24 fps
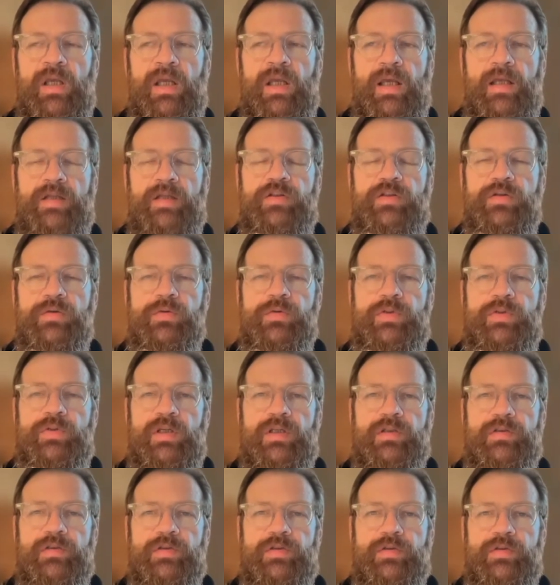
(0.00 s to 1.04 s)
and using
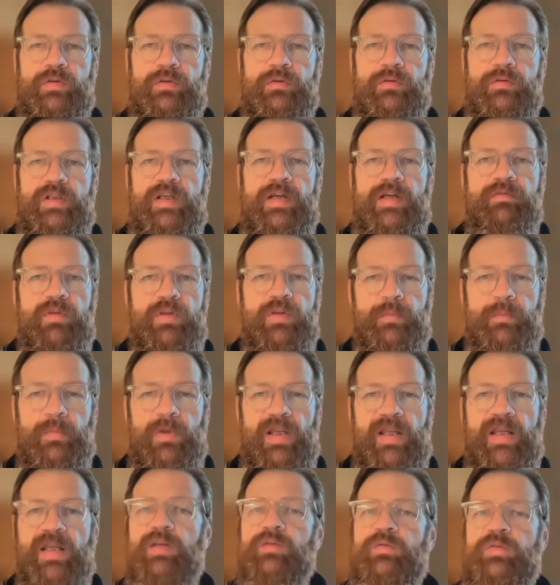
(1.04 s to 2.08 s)
it to level the
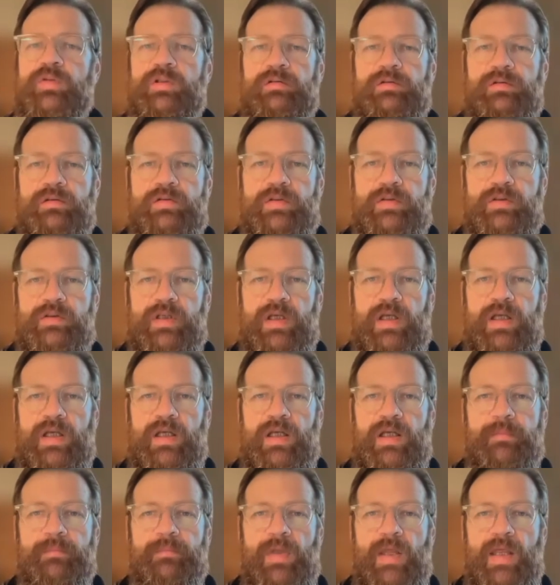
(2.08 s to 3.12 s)
playing field
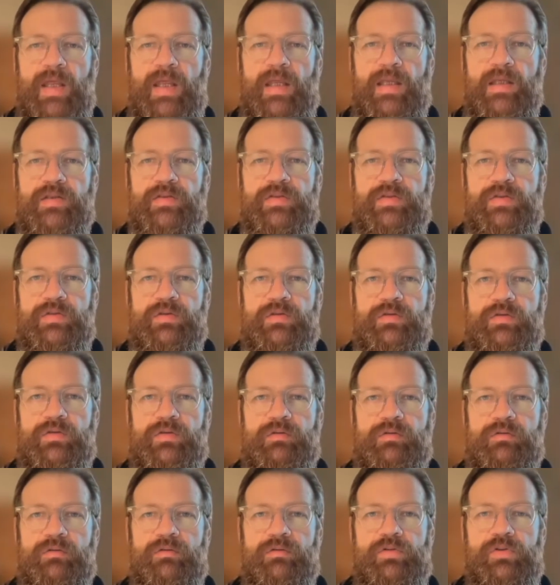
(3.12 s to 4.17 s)
um, as
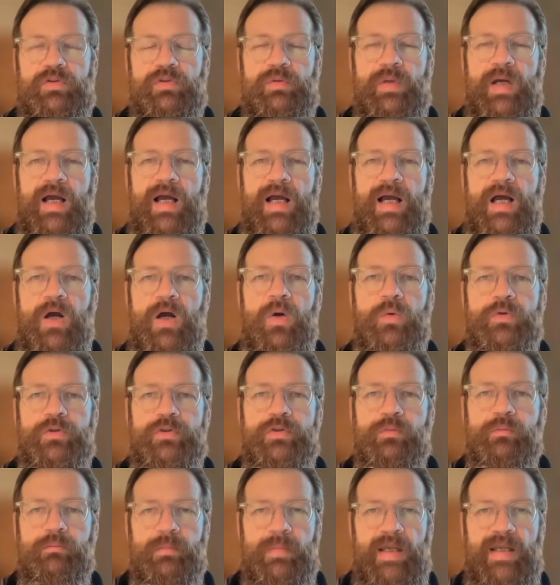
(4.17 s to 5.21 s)
to how you
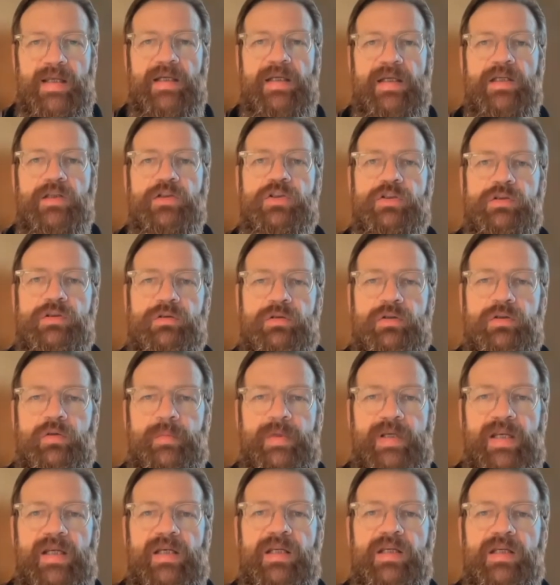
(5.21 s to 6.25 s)
manage
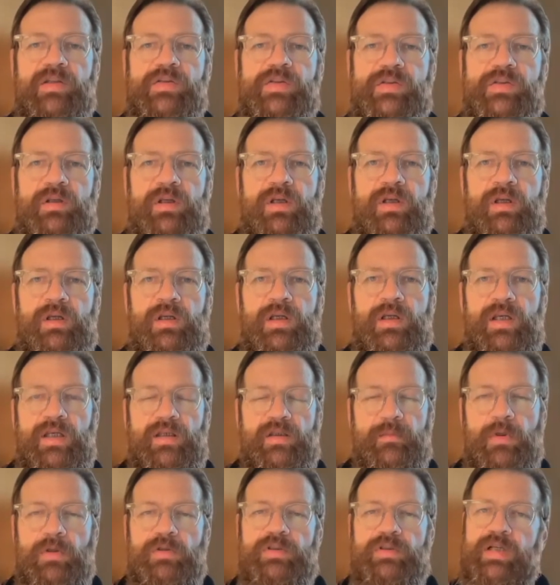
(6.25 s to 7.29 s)
Kubernetes in the
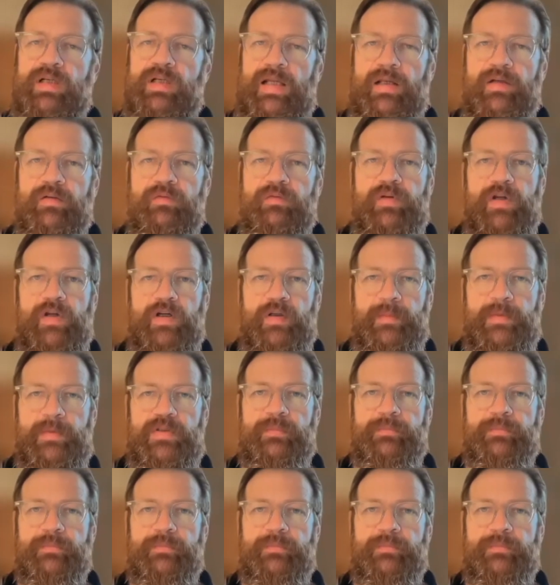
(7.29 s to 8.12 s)
multi-cloud environment.